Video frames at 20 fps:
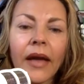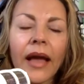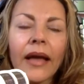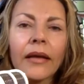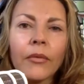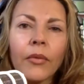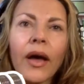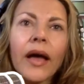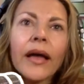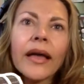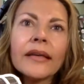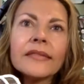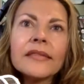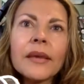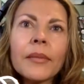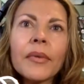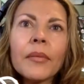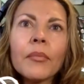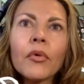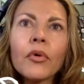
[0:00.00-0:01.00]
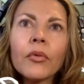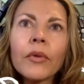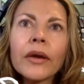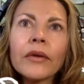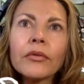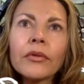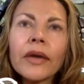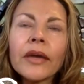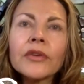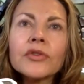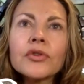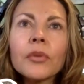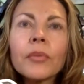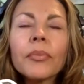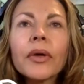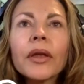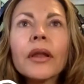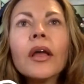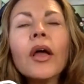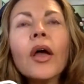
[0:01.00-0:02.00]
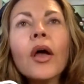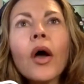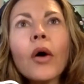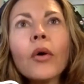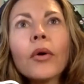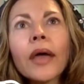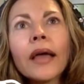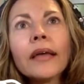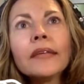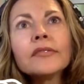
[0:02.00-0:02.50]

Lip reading: I guess I meant more recreational, but okay.